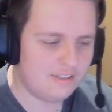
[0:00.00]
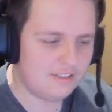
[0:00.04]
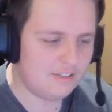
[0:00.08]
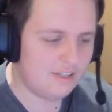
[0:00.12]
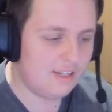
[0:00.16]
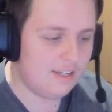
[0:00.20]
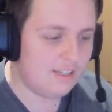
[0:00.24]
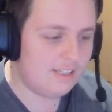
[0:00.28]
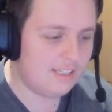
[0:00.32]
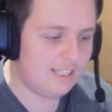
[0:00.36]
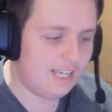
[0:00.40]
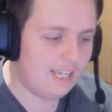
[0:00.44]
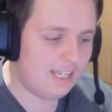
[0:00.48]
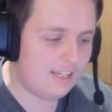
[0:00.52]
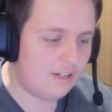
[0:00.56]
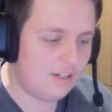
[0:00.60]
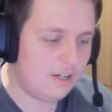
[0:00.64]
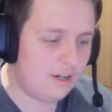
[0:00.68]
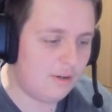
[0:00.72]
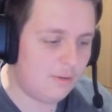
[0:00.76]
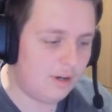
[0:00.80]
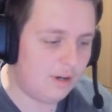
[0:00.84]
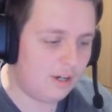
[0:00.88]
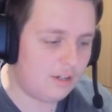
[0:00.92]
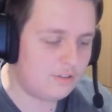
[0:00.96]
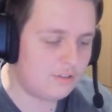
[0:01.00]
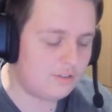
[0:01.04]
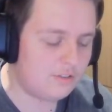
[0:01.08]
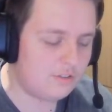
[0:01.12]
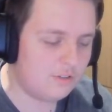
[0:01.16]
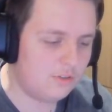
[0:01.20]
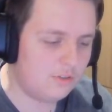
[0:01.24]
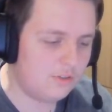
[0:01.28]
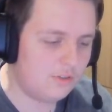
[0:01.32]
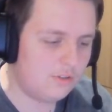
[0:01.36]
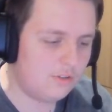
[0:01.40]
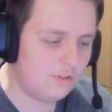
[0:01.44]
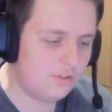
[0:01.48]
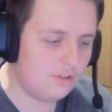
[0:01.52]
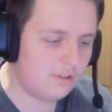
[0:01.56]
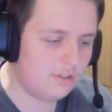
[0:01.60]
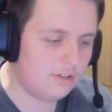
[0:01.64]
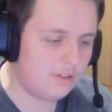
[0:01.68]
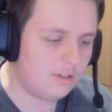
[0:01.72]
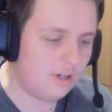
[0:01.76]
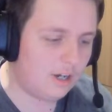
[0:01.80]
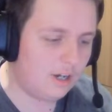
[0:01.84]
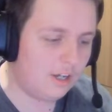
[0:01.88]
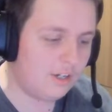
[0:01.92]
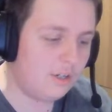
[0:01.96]
Yeah, no, I
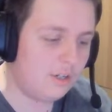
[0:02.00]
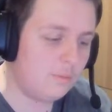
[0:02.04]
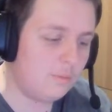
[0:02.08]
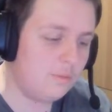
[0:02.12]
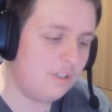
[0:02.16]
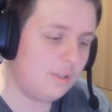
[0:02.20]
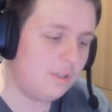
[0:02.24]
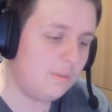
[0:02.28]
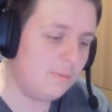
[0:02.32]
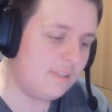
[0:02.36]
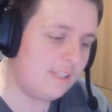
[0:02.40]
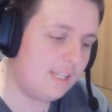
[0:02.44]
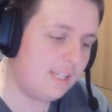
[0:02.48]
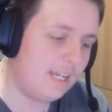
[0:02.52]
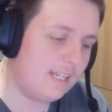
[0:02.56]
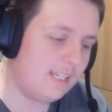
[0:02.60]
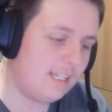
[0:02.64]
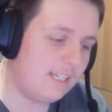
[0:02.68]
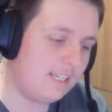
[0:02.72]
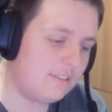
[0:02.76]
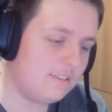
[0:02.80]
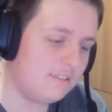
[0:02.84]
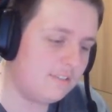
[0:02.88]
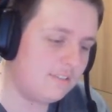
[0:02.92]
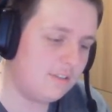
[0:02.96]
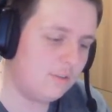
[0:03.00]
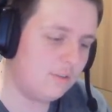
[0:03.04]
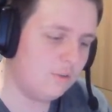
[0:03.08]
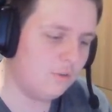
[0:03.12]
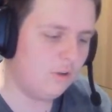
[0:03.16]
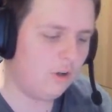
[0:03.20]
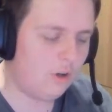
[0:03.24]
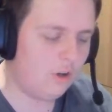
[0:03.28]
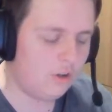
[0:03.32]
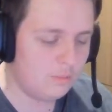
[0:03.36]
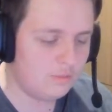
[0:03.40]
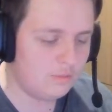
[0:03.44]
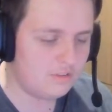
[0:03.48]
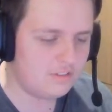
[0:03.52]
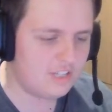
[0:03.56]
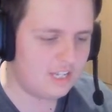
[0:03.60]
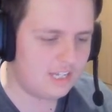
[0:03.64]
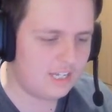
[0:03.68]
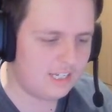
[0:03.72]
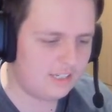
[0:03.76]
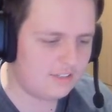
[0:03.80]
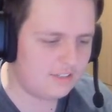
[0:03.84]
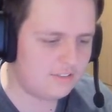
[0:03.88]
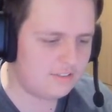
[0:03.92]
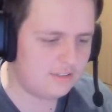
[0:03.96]
know you were there or I was there
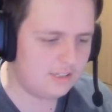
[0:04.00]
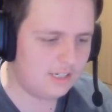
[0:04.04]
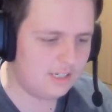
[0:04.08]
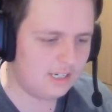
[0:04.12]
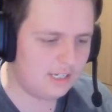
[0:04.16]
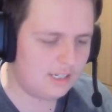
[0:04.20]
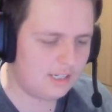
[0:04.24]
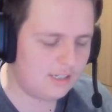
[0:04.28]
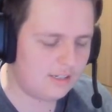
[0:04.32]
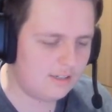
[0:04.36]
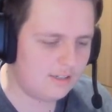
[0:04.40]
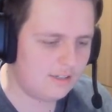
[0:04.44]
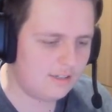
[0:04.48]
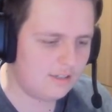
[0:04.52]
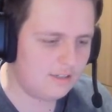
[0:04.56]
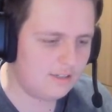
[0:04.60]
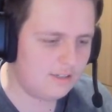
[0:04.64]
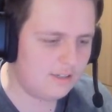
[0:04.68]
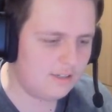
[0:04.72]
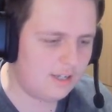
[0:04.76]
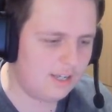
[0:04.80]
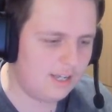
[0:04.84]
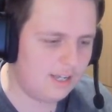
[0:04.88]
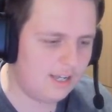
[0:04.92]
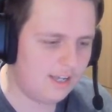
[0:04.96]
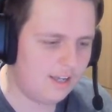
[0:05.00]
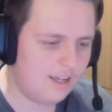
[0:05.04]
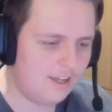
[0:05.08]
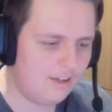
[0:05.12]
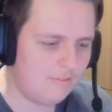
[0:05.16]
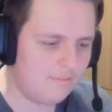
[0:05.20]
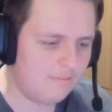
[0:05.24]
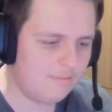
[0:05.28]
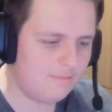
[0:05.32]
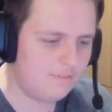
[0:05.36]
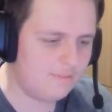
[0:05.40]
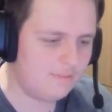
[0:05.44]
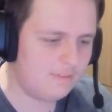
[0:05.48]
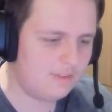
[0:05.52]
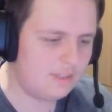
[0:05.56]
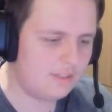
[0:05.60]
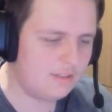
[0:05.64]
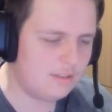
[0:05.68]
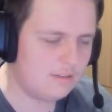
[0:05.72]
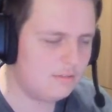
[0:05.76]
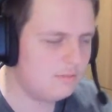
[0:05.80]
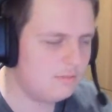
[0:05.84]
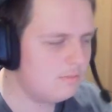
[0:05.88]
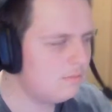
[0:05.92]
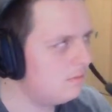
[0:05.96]
yesterday.
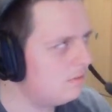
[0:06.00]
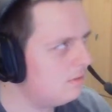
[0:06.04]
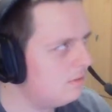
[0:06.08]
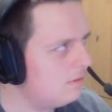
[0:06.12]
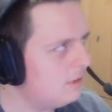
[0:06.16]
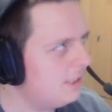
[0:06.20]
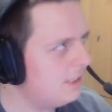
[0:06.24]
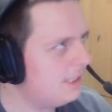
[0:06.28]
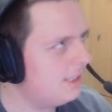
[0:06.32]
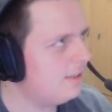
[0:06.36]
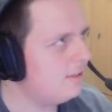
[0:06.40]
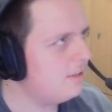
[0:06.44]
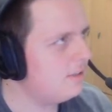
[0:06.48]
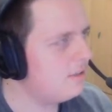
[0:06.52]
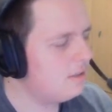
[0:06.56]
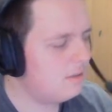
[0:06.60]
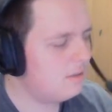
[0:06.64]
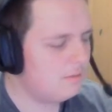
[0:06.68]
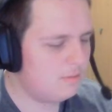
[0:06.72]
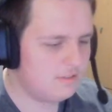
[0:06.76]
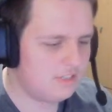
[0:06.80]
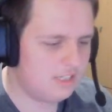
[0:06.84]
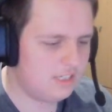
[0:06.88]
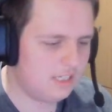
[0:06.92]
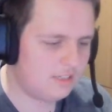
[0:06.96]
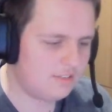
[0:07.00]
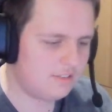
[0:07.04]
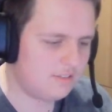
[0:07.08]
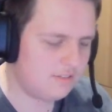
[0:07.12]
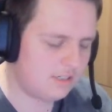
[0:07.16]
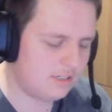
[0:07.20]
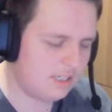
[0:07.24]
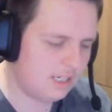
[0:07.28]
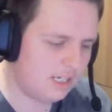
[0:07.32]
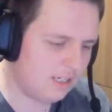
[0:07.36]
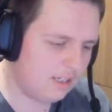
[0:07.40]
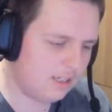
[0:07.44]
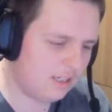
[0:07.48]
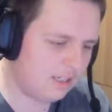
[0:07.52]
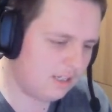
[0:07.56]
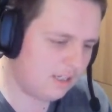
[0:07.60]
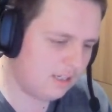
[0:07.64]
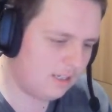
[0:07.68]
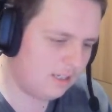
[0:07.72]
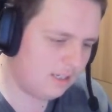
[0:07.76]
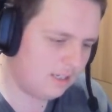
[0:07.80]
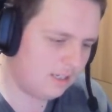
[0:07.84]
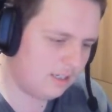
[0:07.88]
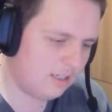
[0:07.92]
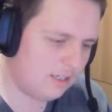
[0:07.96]
Was it yesterday
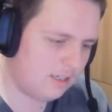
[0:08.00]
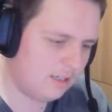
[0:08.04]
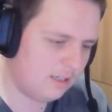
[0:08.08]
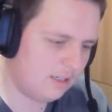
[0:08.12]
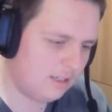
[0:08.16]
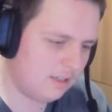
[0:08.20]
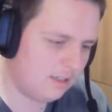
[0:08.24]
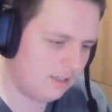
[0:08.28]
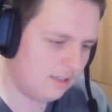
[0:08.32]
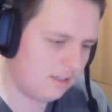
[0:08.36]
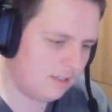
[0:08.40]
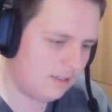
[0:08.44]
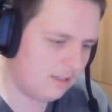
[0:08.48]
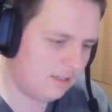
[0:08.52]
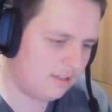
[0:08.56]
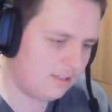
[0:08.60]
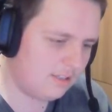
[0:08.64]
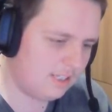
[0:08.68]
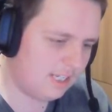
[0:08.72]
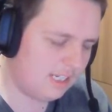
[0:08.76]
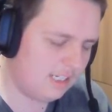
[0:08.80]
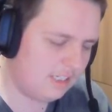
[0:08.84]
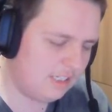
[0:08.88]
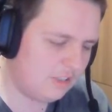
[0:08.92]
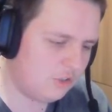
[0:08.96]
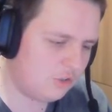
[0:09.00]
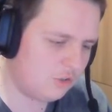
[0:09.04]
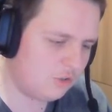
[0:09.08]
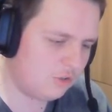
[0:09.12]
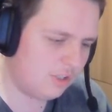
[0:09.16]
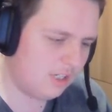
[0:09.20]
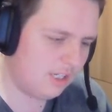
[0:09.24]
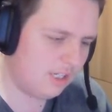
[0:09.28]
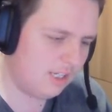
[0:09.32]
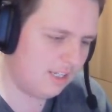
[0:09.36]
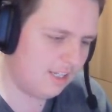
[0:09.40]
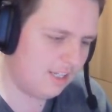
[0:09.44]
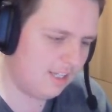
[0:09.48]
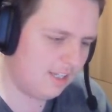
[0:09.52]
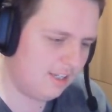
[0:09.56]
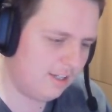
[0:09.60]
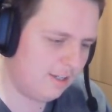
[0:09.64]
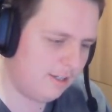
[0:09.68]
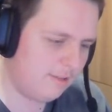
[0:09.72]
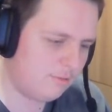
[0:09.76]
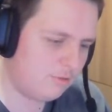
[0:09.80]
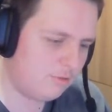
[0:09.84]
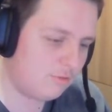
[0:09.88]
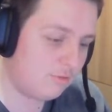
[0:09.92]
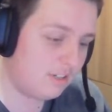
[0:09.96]
that he
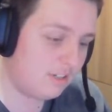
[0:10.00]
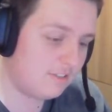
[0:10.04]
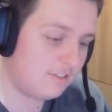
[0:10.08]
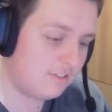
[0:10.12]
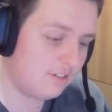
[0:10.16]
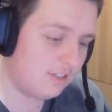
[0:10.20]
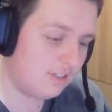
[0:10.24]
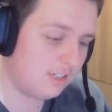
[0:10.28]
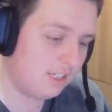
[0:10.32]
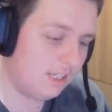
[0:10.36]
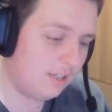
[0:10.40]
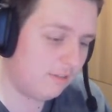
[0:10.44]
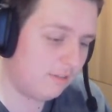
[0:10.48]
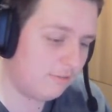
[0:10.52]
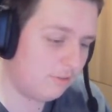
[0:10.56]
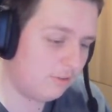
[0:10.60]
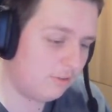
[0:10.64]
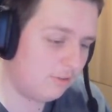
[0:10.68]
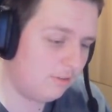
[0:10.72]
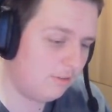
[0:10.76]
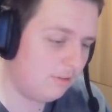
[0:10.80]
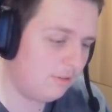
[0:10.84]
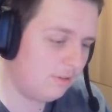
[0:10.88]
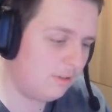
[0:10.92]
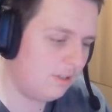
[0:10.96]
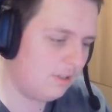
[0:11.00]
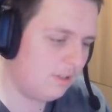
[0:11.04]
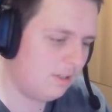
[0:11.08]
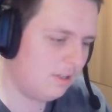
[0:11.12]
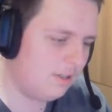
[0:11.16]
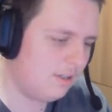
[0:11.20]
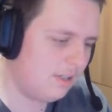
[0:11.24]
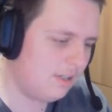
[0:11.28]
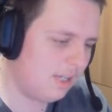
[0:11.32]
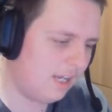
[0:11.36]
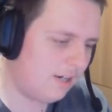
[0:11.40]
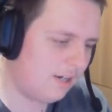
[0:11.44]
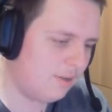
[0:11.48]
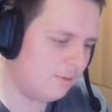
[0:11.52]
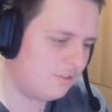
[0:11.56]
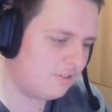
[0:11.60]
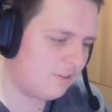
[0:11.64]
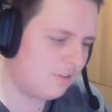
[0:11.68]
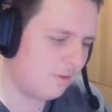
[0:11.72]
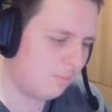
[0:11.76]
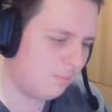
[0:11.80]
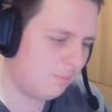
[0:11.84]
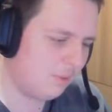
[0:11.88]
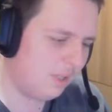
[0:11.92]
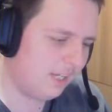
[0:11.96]
streamed Resident Evil, and I was
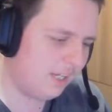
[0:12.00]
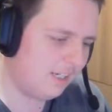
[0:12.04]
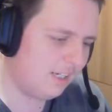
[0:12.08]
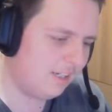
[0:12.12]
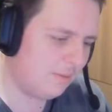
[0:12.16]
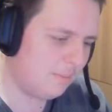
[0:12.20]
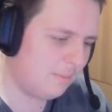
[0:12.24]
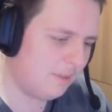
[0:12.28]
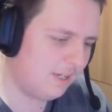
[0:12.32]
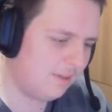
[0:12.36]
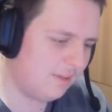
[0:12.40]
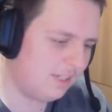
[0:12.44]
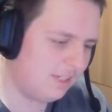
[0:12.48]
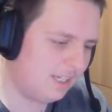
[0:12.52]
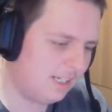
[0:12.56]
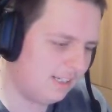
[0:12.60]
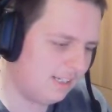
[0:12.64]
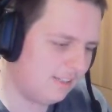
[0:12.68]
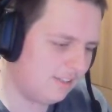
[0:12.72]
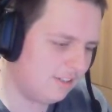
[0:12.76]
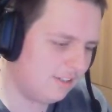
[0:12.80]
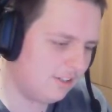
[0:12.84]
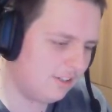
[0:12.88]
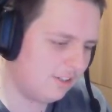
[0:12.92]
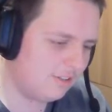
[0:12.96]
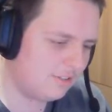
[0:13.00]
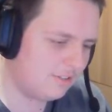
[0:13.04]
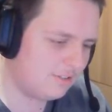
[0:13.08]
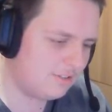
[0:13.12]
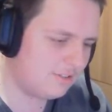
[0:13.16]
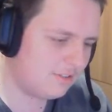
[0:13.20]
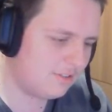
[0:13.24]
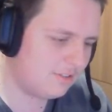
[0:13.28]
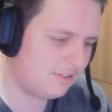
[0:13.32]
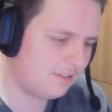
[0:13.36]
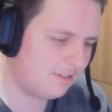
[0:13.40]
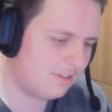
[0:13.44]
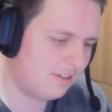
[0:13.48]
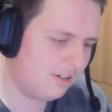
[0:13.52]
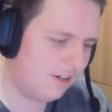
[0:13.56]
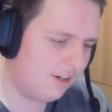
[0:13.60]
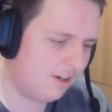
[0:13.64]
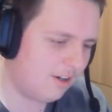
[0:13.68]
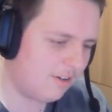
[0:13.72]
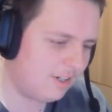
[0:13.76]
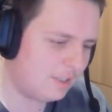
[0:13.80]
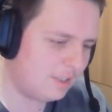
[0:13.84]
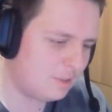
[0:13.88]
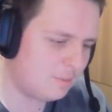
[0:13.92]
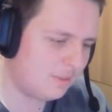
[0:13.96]
complaining about him killing the dogs? Got
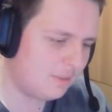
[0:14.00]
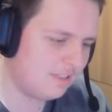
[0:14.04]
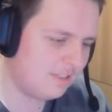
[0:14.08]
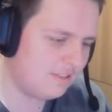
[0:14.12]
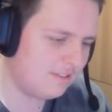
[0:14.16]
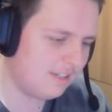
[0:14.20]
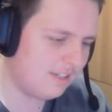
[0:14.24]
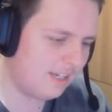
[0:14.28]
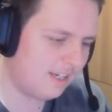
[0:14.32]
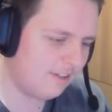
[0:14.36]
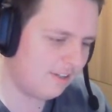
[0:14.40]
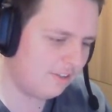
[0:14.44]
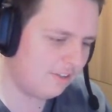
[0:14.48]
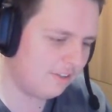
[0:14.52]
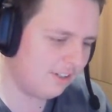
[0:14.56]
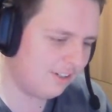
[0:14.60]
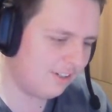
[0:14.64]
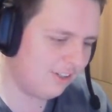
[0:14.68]
RSPCA on the